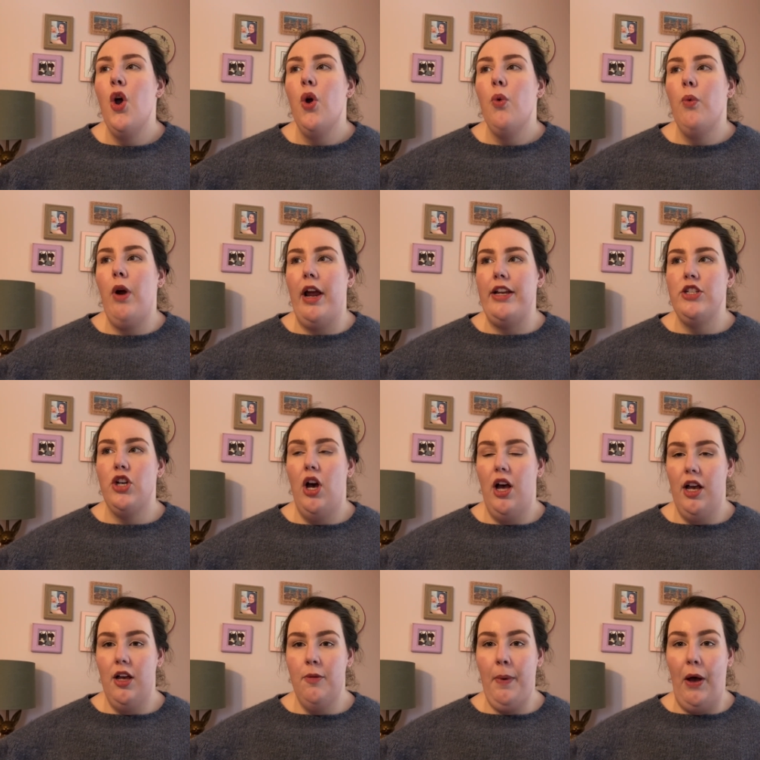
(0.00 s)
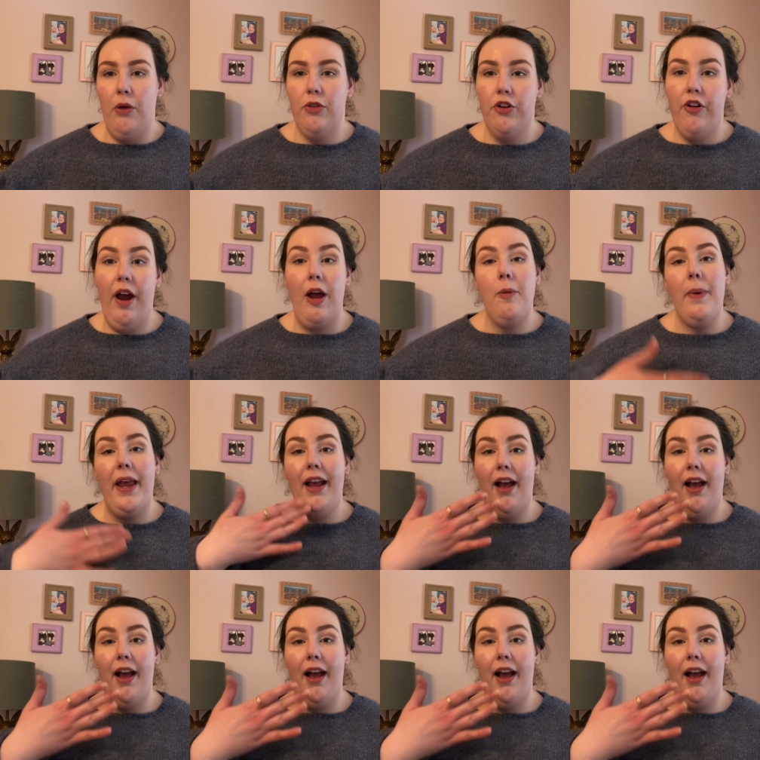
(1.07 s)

where I talk about the cryobank